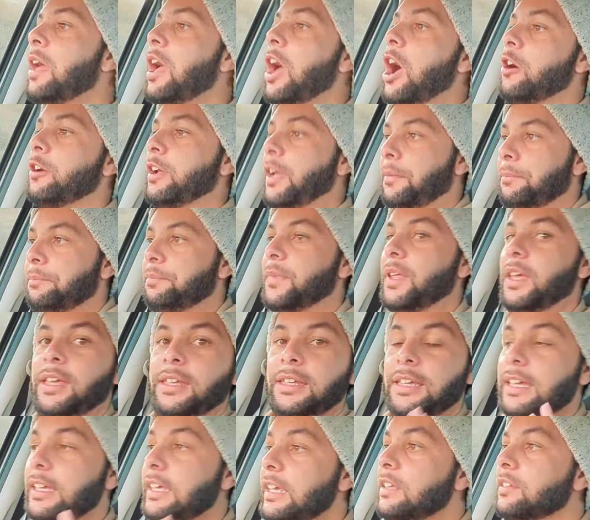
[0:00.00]
Okay,
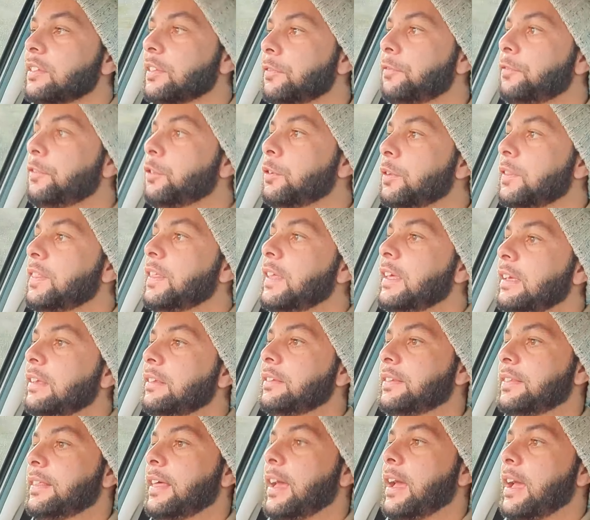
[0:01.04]
there is a few
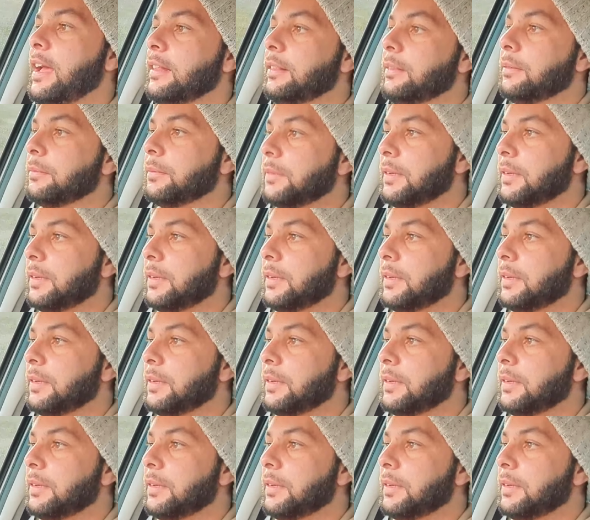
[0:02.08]
things that